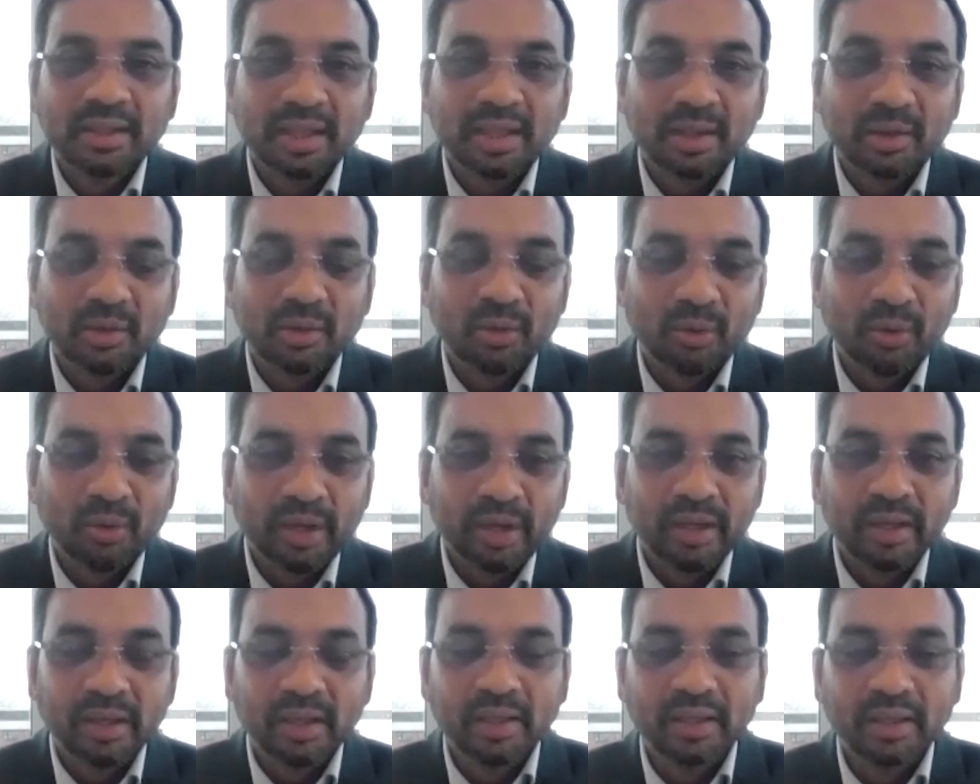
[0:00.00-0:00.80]
the
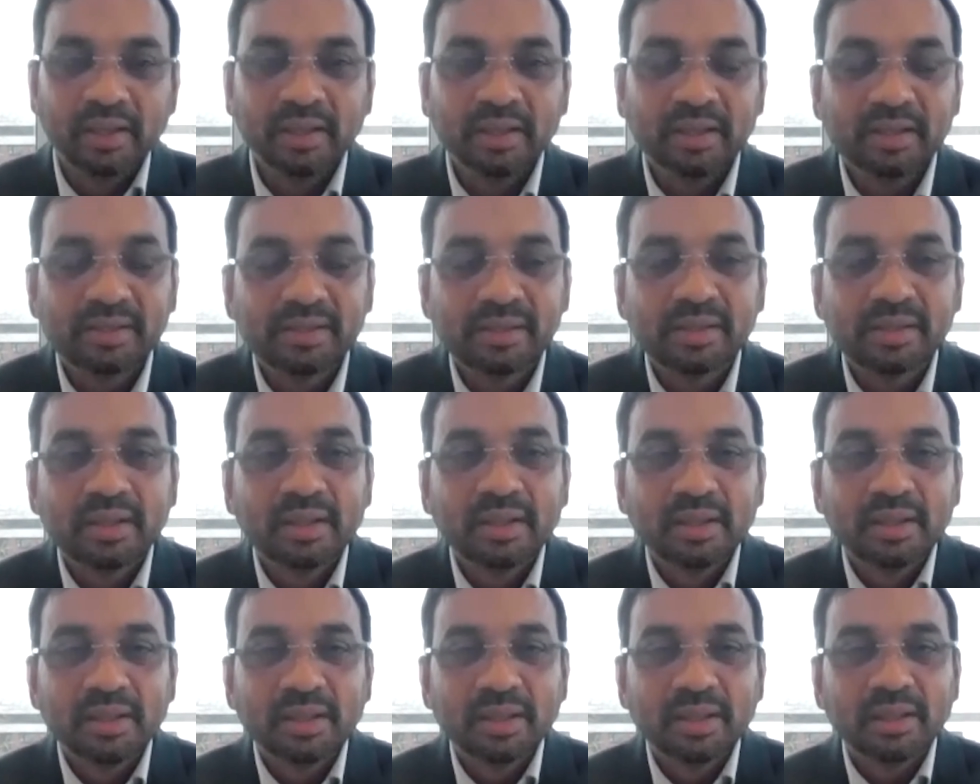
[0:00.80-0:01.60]
growing countries,
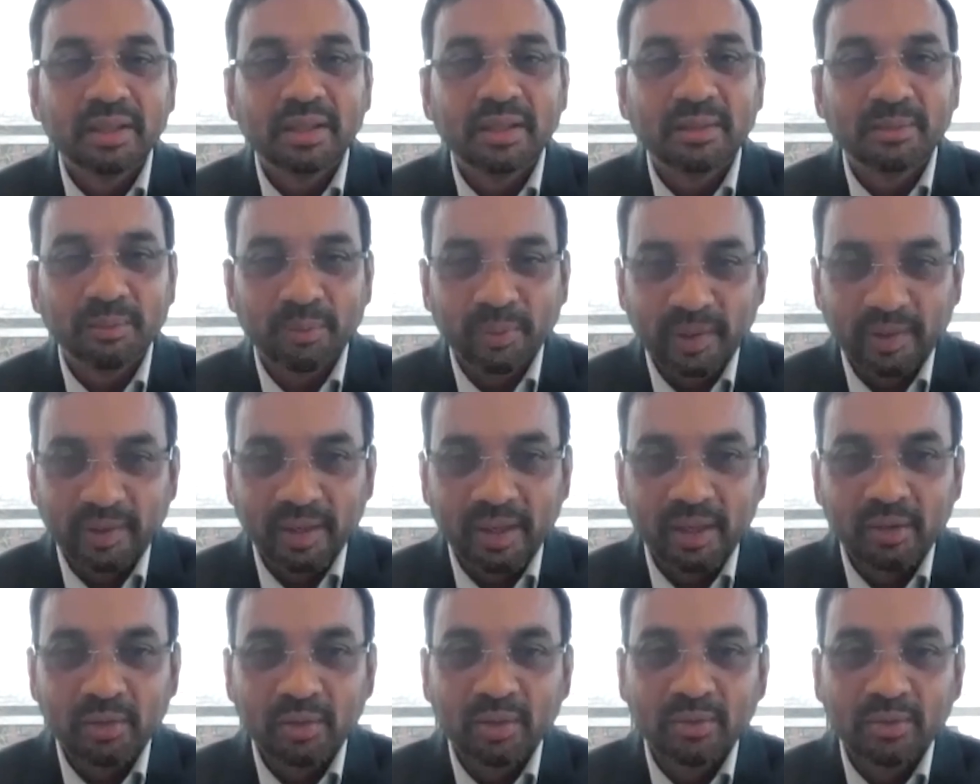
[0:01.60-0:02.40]

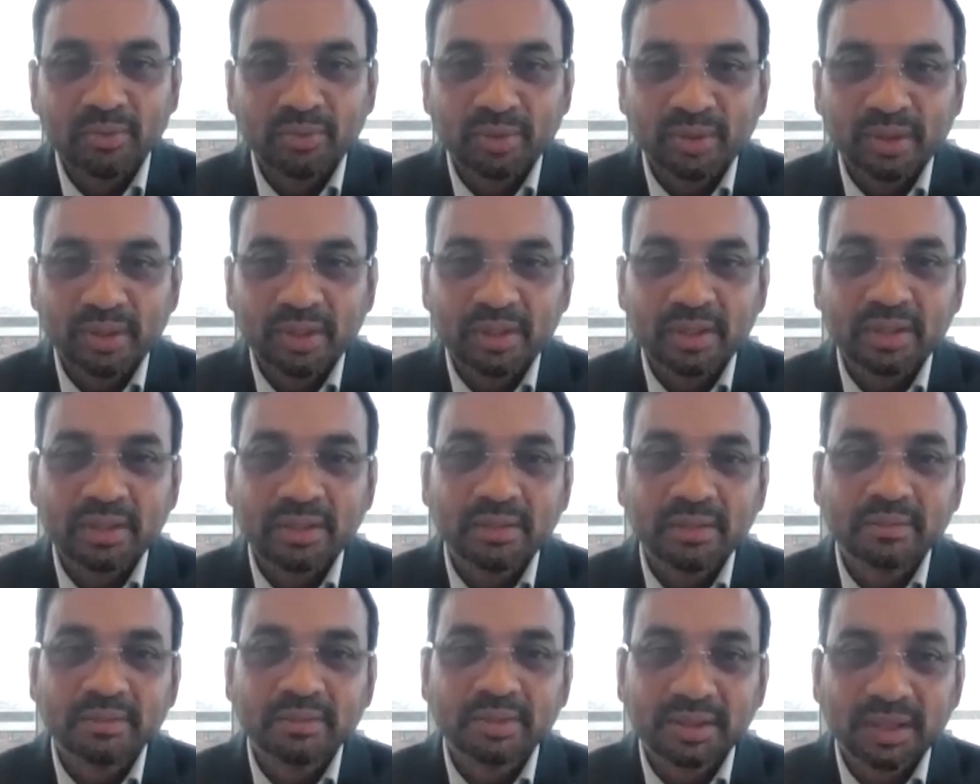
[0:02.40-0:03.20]
we'll have to
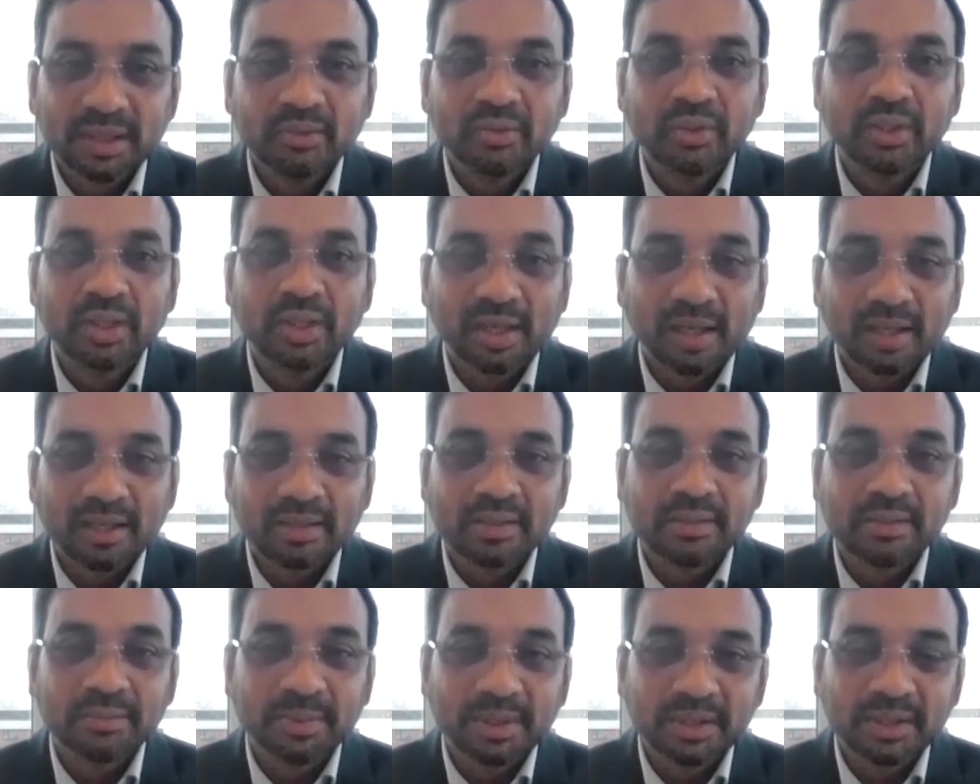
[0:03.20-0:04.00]
first serve the
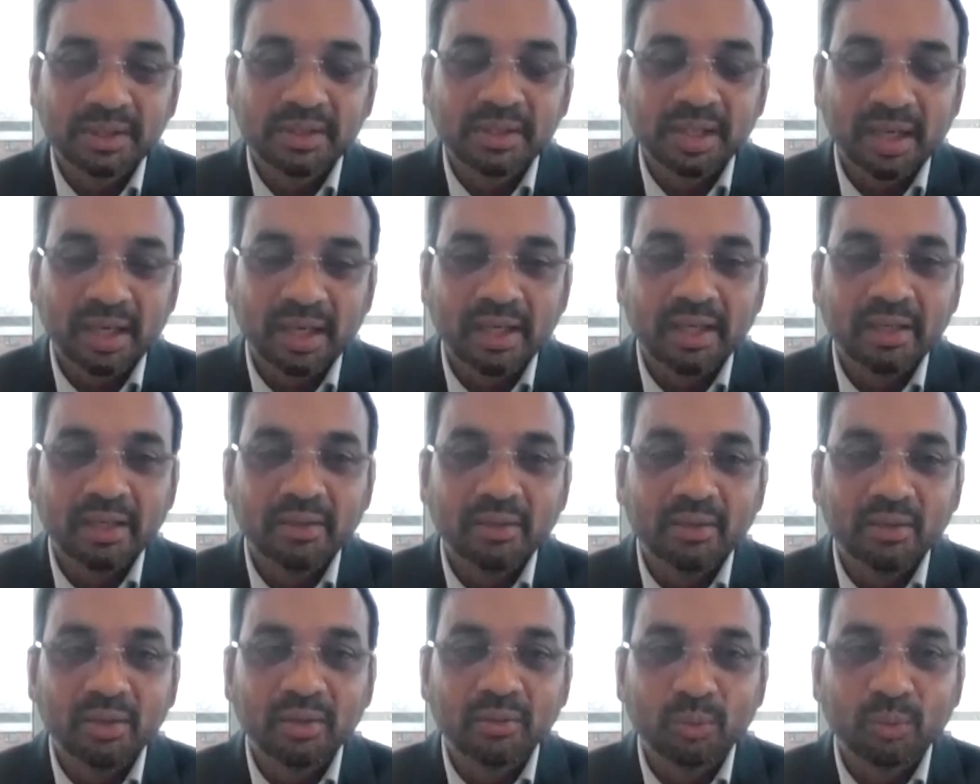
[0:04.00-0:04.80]
customer's
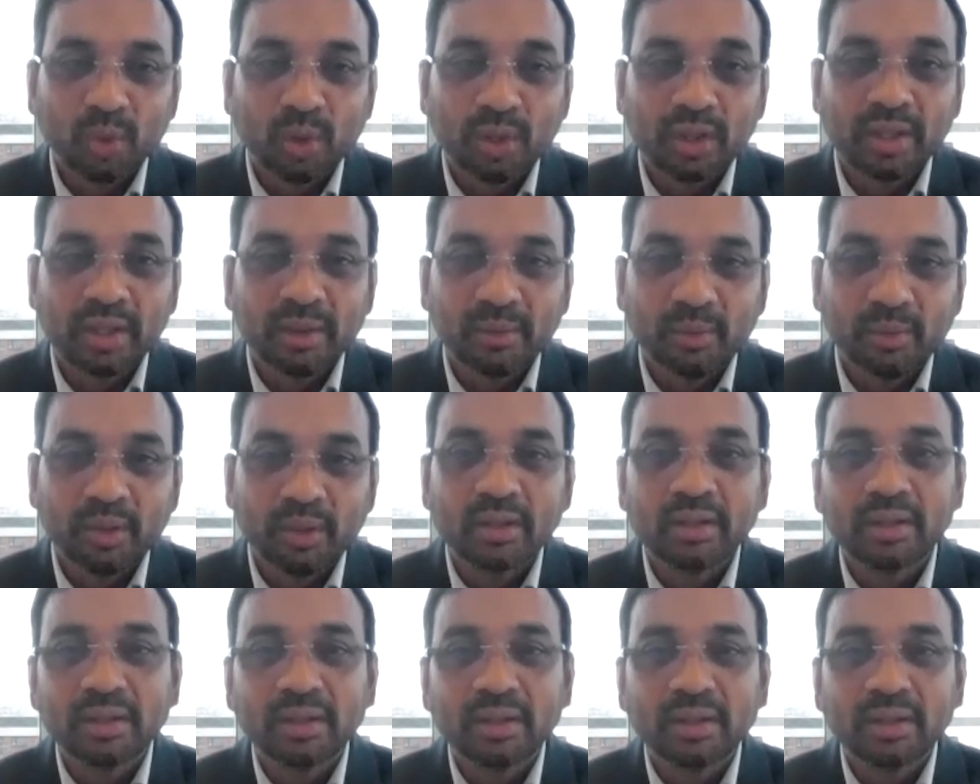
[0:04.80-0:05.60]
narrative on what they
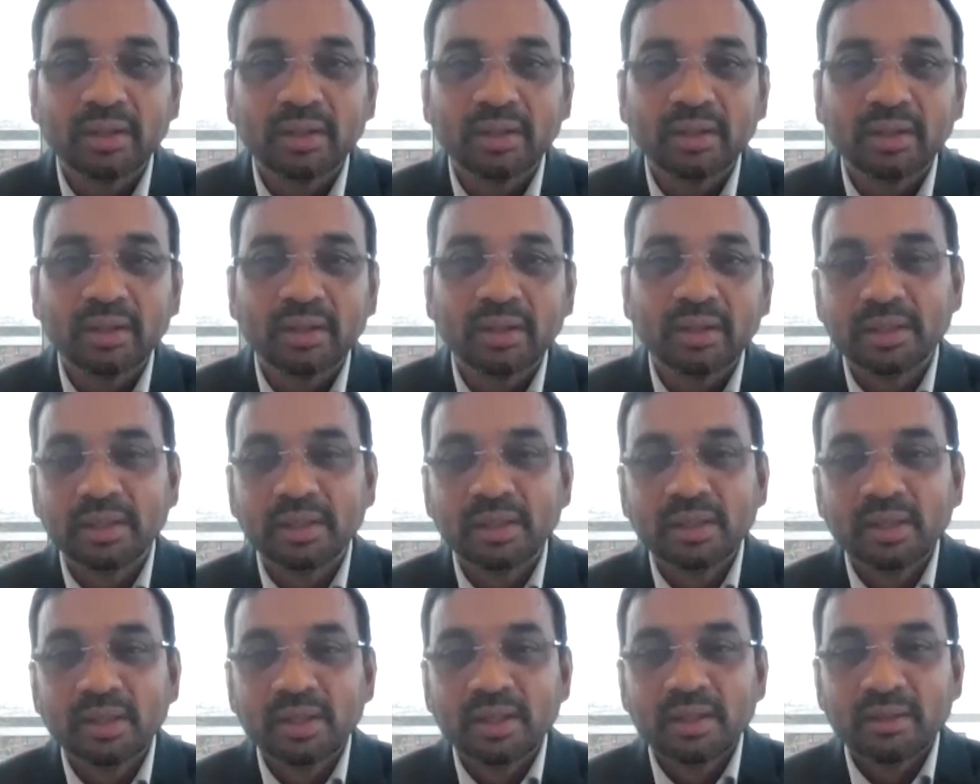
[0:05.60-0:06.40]
want from it.
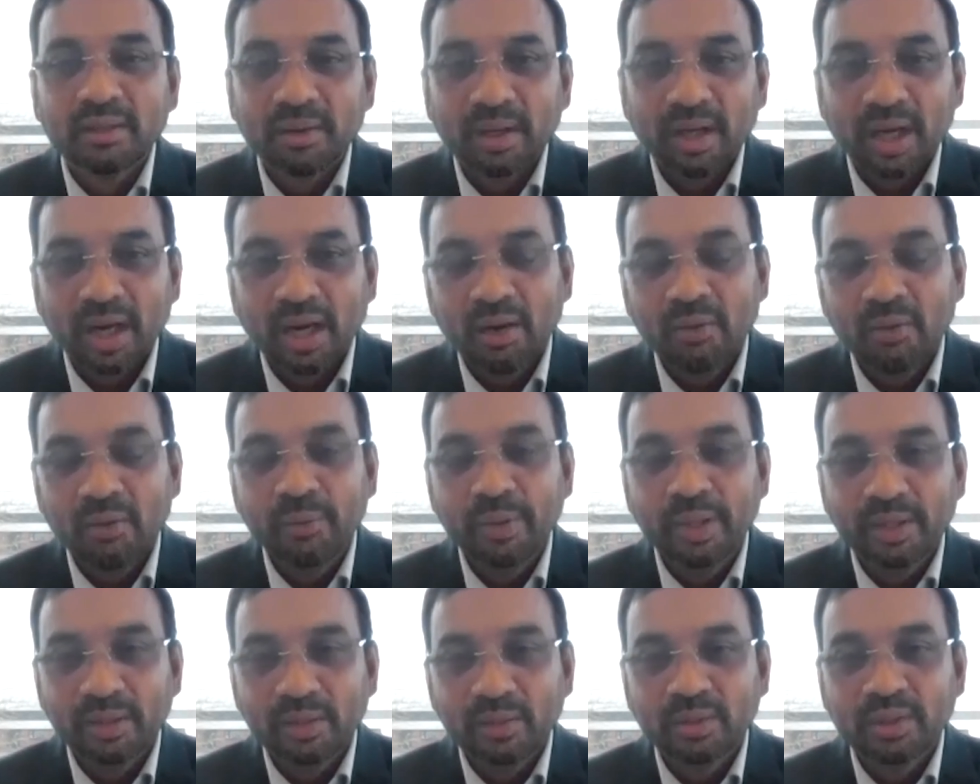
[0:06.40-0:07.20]
How
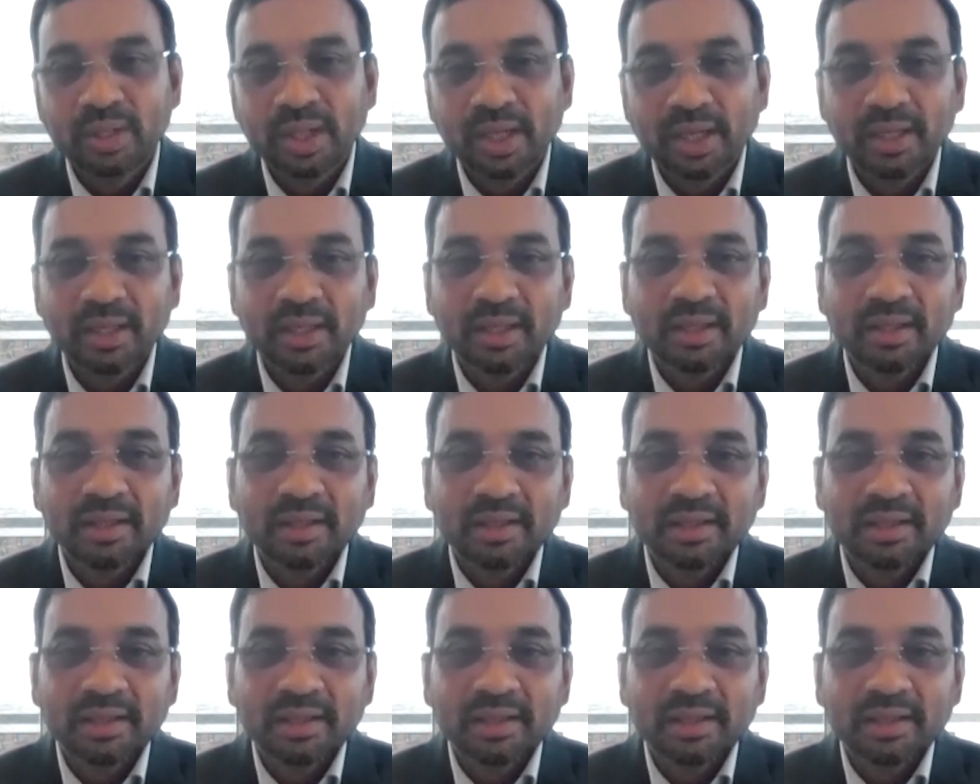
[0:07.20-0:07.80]
we do that